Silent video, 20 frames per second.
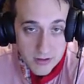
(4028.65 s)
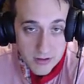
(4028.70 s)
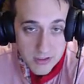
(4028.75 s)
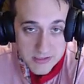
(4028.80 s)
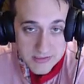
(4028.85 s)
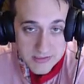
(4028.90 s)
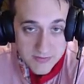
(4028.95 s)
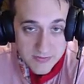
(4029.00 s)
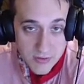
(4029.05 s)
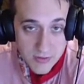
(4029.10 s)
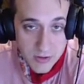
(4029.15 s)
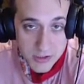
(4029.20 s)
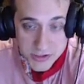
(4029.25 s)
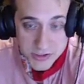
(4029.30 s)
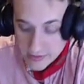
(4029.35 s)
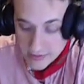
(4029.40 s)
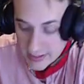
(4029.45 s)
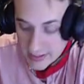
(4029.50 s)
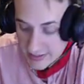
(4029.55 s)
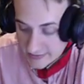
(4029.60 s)
the cost of
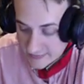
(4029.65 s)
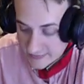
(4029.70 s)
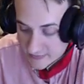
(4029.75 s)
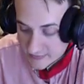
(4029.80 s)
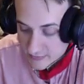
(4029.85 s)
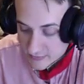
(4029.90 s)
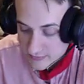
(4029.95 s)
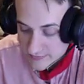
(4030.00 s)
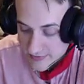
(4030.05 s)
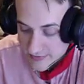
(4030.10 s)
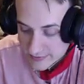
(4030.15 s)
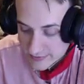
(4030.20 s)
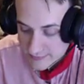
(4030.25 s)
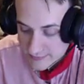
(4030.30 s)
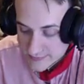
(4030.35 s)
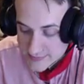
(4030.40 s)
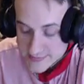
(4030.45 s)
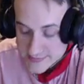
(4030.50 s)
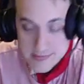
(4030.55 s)
cards you're adding to your deck,